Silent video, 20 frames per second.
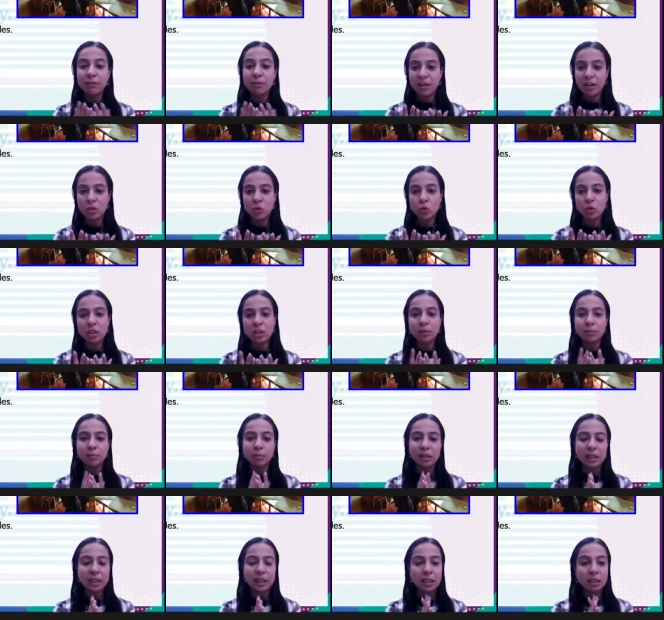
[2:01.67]
eventually
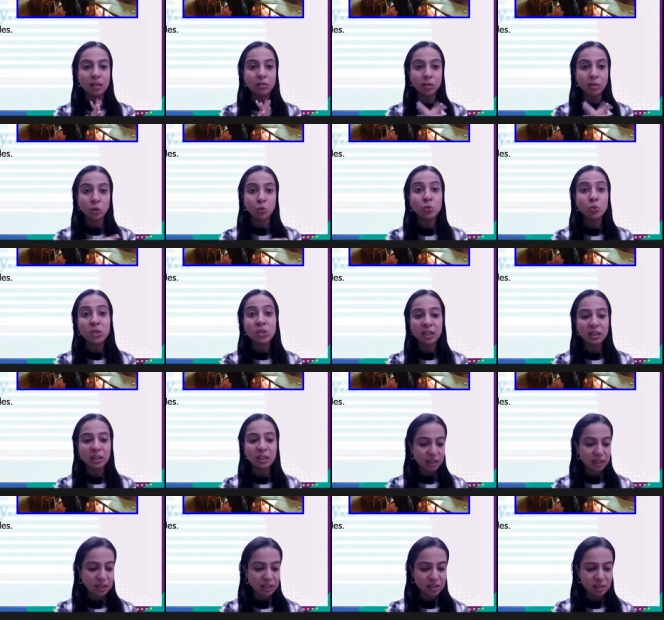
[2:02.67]
be using
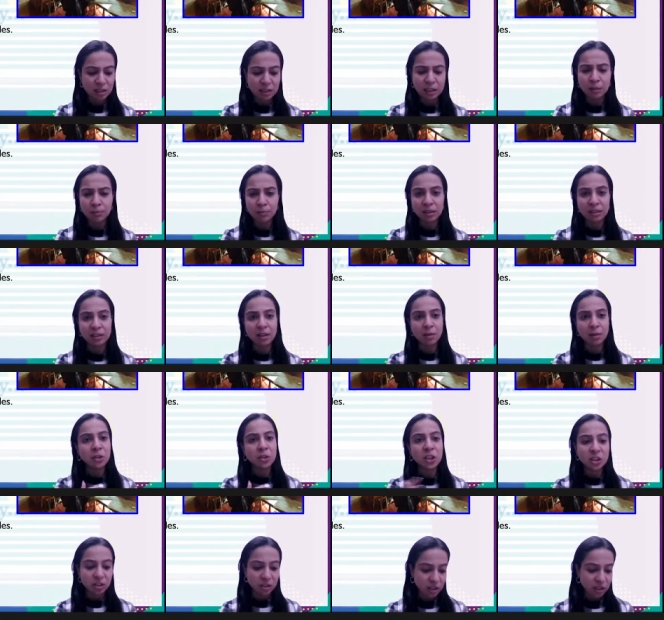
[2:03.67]
things and keeping them
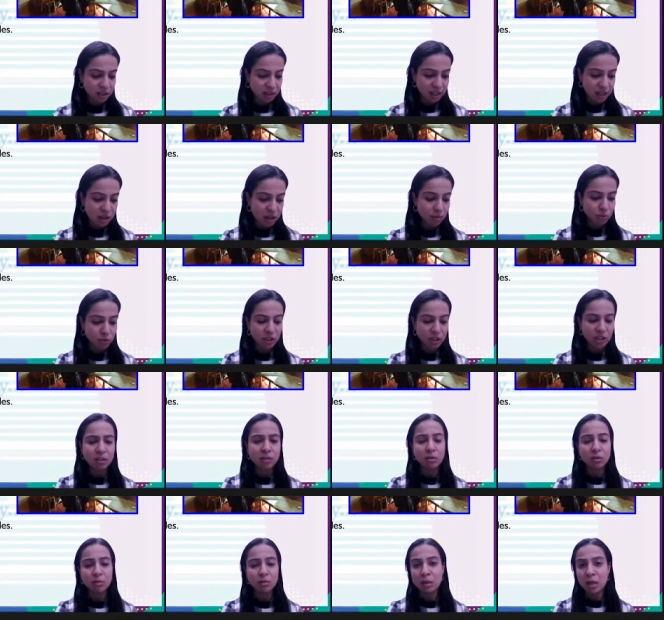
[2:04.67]
here and there,
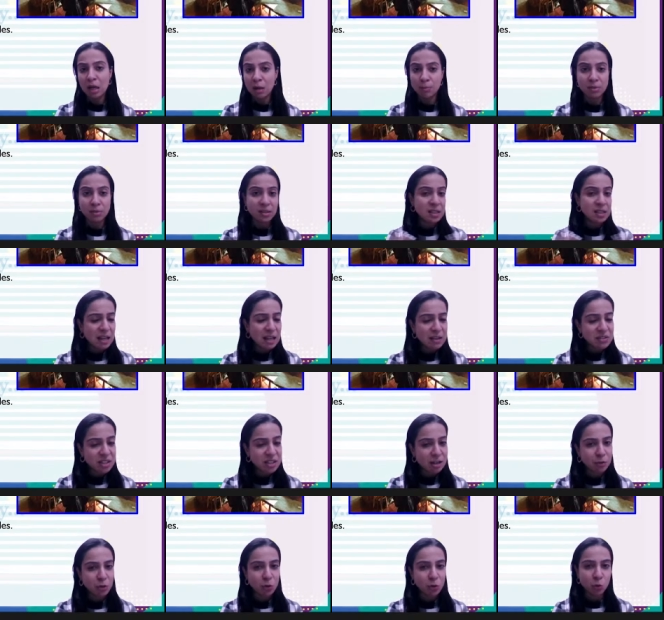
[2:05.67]
right? In our busy
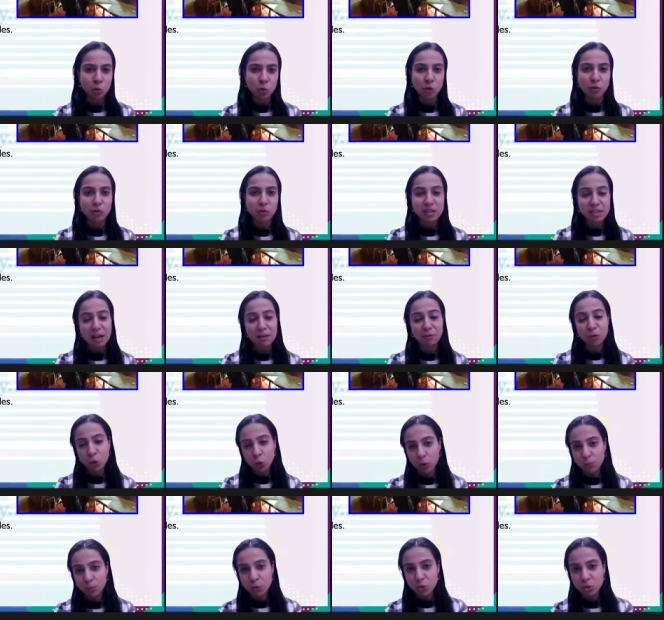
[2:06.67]
lifestyle, we don't always have
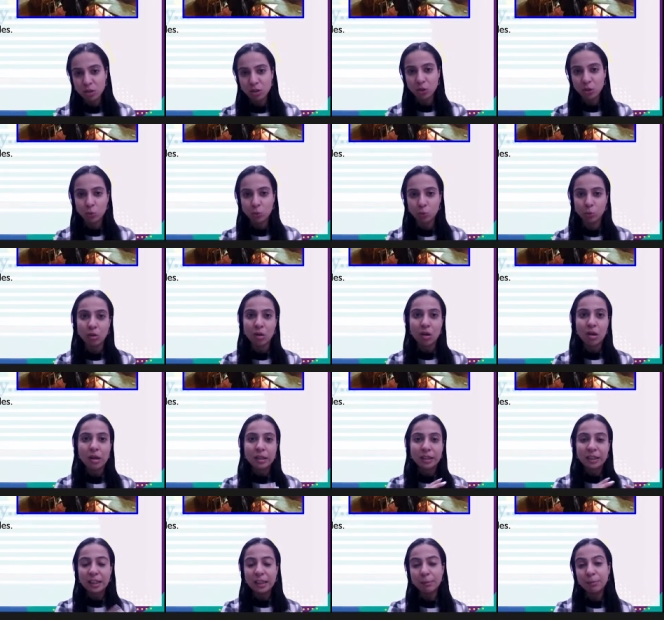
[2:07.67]
the option to
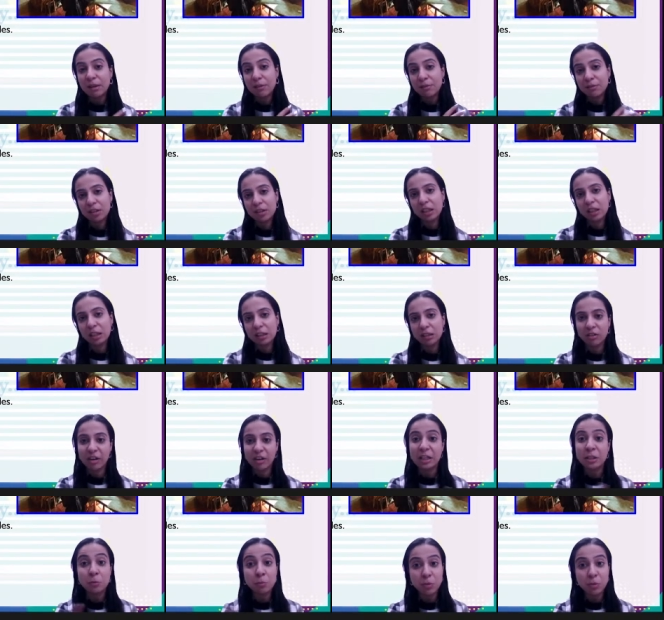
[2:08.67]
keep everything in the
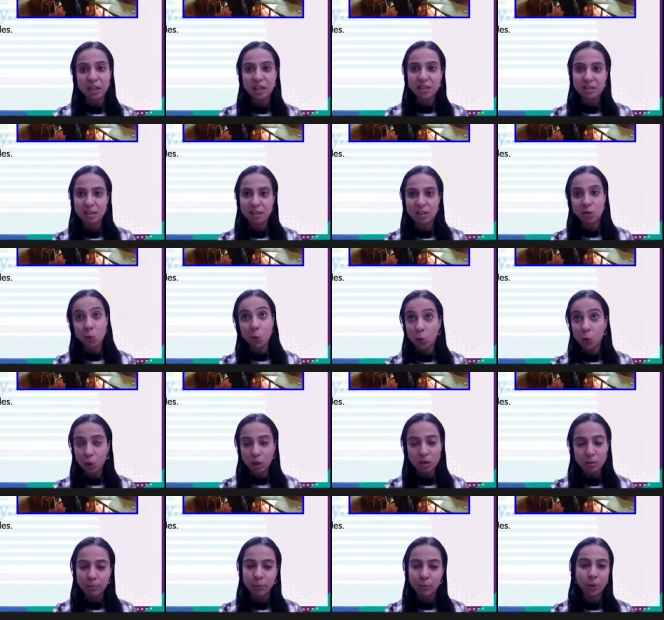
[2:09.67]
right place at
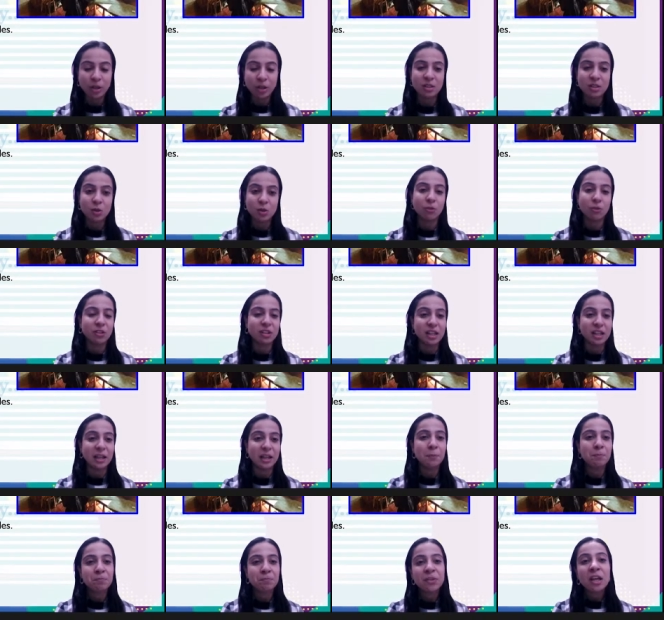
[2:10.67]
all points of the day.